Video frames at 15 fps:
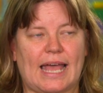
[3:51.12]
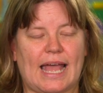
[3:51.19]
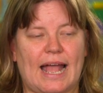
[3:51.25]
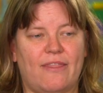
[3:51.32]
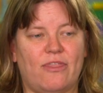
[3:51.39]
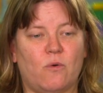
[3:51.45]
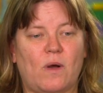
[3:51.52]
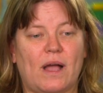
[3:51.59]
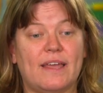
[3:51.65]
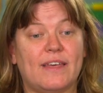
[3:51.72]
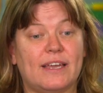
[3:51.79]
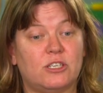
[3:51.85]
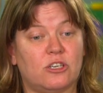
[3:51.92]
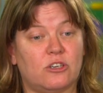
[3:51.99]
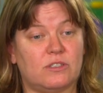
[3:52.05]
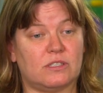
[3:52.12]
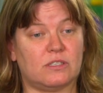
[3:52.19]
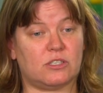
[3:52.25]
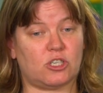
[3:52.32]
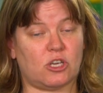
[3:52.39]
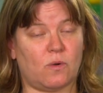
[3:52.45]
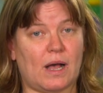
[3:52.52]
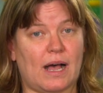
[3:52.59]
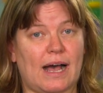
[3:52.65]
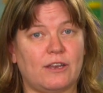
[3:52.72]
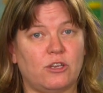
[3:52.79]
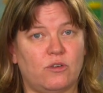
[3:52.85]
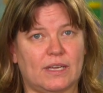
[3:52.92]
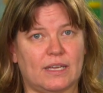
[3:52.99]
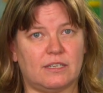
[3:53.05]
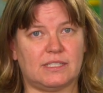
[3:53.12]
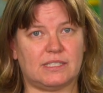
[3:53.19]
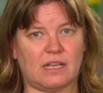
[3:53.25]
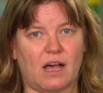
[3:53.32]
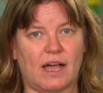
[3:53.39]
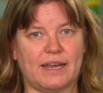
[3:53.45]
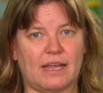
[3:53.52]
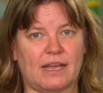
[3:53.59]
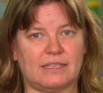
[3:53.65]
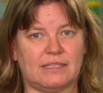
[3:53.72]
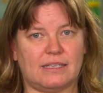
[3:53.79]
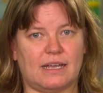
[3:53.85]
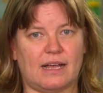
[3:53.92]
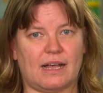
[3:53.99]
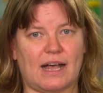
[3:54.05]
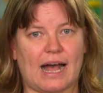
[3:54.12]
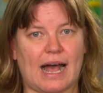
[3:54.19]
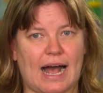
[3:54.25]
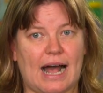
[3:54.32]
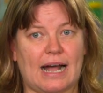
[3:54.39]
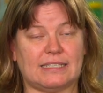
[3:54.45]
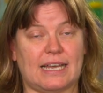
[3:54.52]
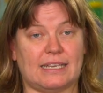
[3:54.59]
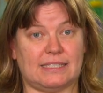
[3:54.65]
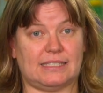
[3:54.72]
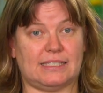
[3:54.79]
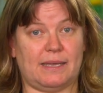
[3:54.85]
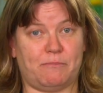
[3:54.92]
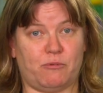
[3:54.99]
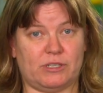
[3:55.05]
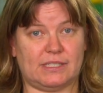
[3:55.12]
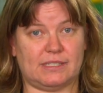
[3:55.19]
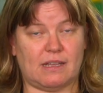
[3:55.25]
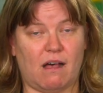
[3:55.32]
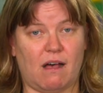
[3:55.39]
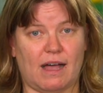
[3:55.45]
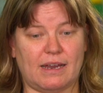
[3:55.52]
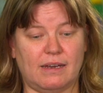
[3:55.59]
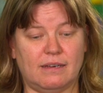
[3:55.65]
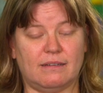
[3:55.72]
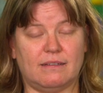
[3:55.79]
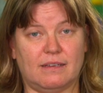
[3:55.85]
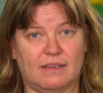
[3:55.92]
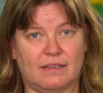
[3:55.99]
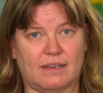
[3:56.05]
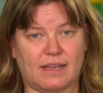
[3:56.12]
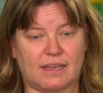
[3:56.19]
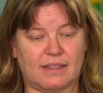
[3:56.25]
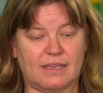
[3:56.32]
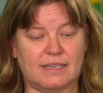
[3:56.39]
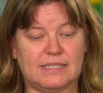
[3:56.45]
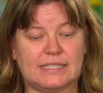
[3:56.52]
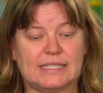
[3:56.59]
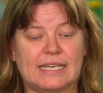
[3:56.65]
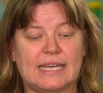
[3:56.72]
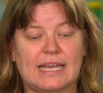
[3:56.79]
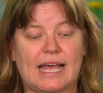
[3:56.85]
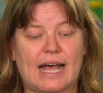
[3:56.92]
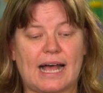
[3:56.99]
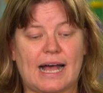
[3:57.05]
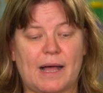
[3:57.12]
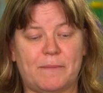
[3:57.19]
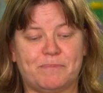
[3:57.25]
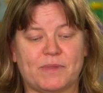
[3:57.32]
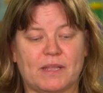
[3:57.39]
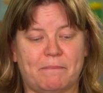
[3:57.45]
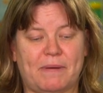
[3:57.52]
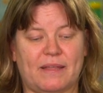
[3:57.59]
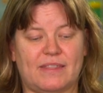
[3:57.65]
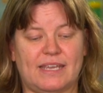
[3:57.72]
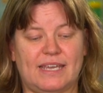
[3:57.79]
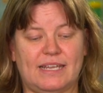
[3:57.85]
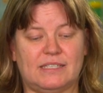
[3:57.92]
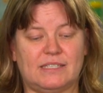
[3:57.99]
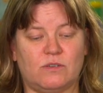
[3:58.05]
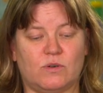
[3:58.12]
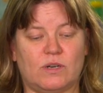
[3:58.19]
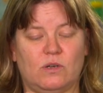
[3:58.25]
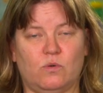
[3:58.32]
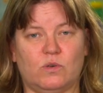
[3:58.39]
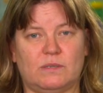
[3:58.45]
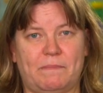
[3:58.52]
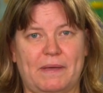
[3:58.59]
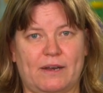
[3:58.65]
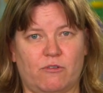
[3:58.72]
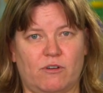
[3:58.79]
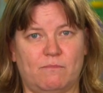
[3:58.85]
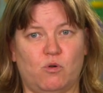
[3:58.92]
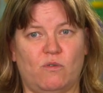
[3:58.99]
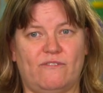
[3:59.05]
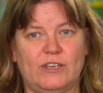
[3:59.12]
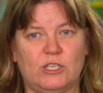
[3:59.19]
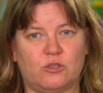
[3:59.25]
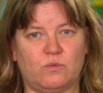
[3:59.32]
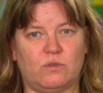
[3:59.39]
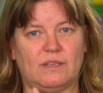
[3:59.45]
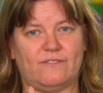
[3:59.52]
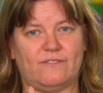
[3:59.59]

And the way they chose to show heart, you can sign a heart as a separate sign, like this, but the kids thought it looked better and more visual